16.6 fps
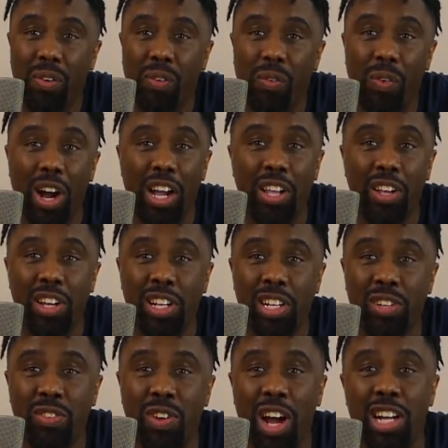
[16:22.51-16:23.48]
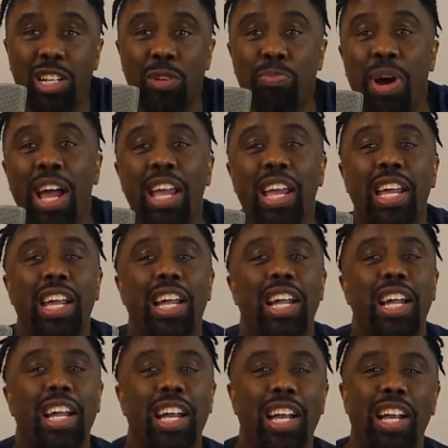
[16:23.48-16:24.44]
Why you ain't just ride your bike
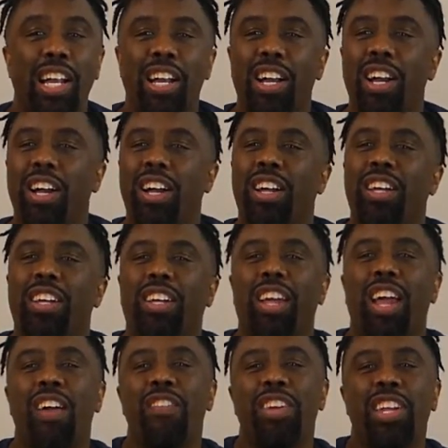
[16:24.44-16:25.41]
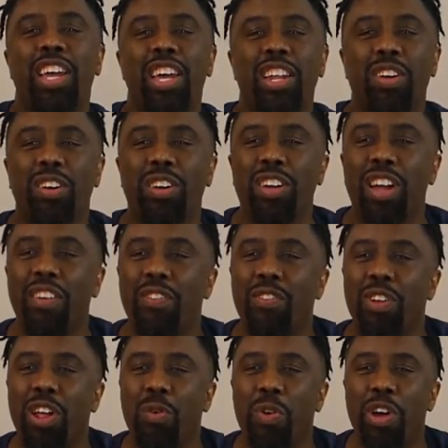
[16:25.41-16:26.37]
every
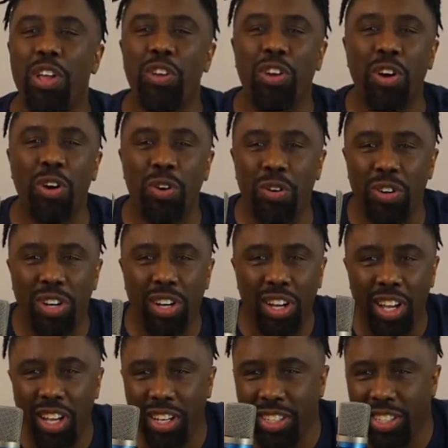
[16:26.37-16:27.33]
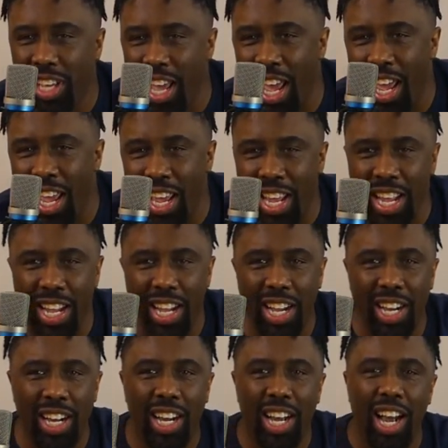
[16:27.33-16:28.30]
day where you go? And you say, hey,
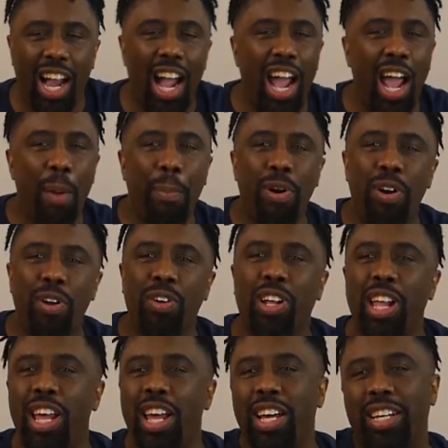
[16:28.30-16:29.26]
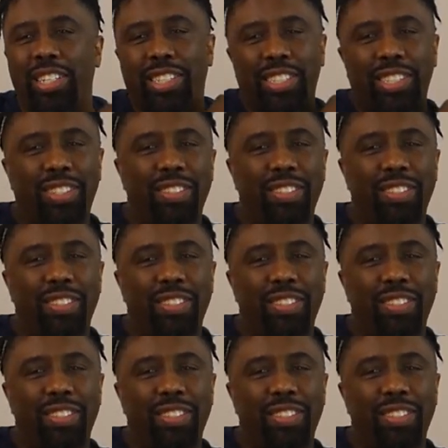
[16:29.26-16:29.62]
I ain't burn no glass.